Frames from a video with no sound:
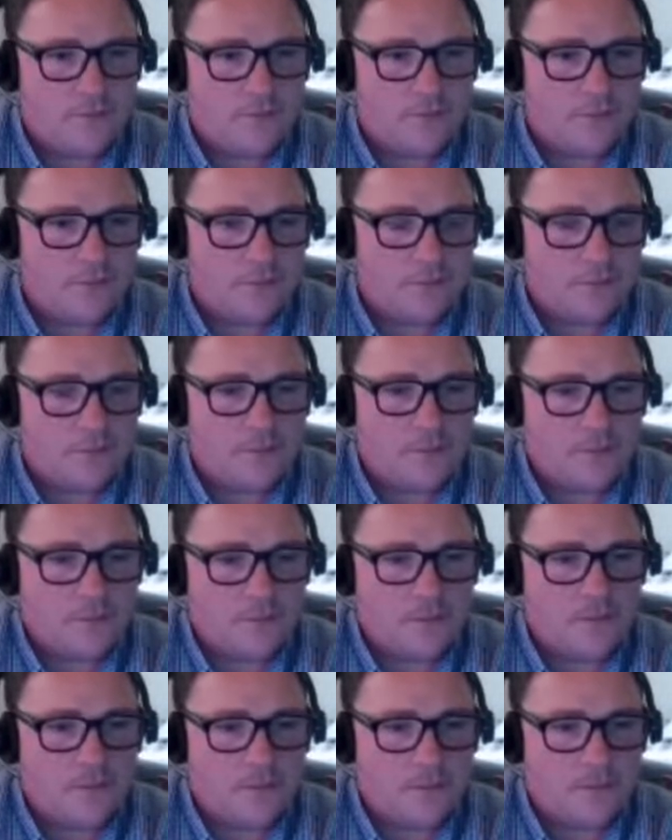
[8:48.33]

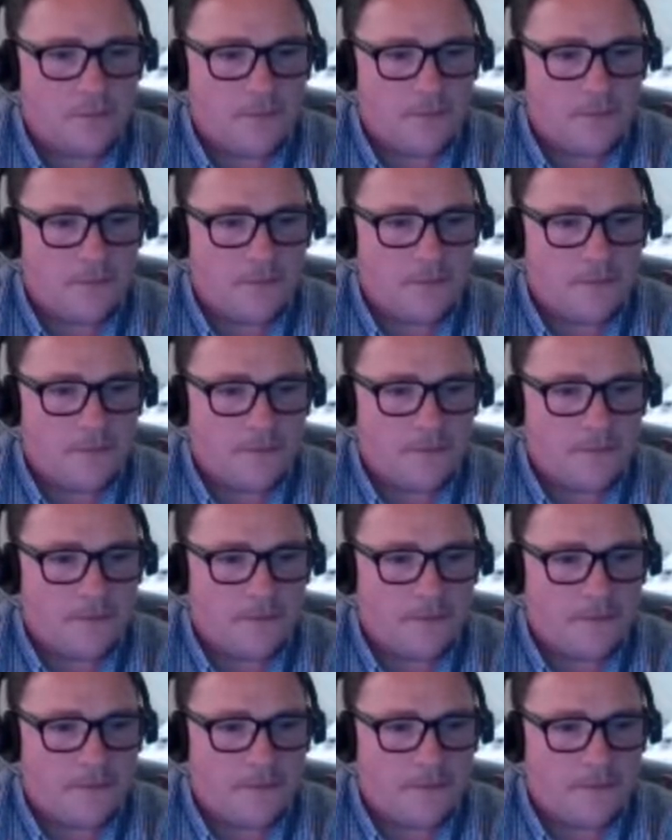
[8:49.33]

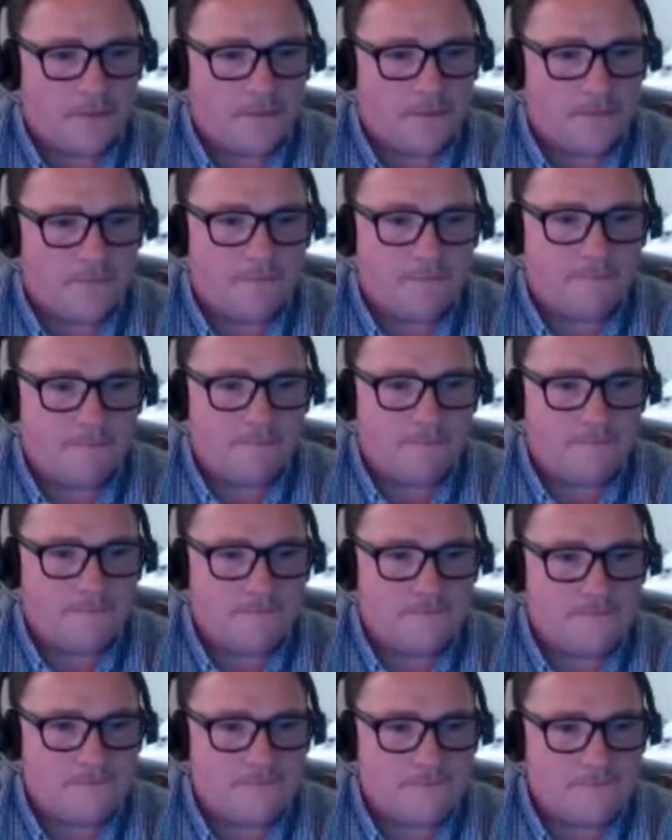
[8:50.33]

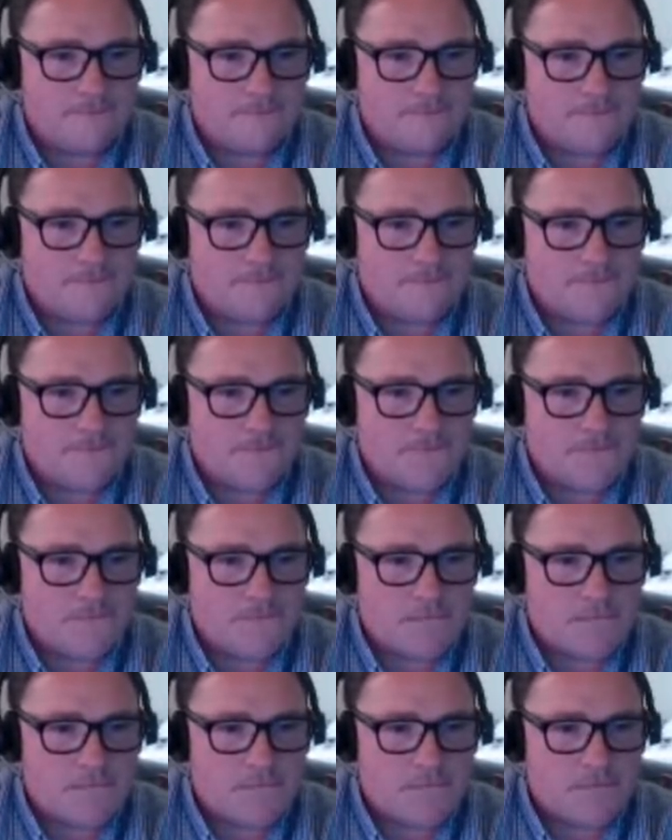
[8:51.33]

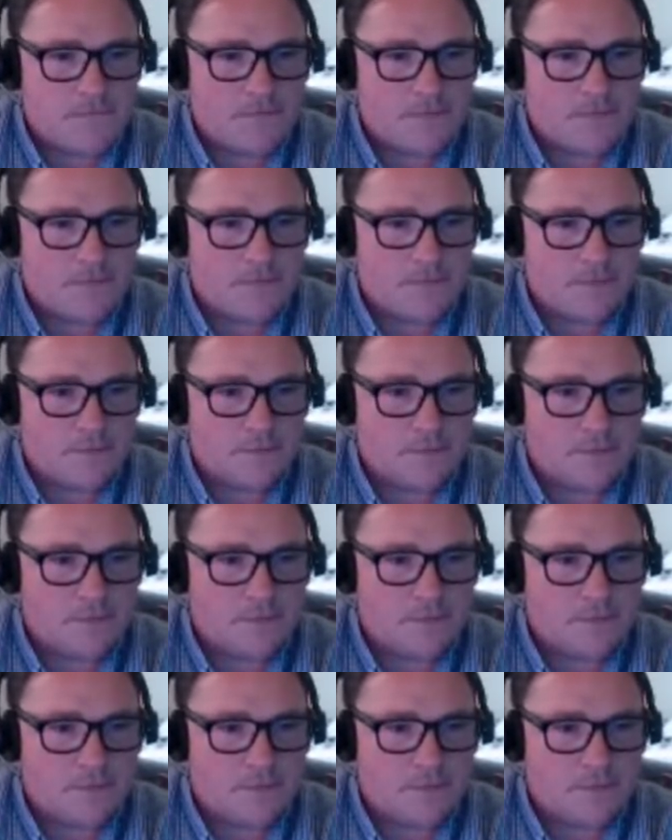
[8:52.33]
(not speaking)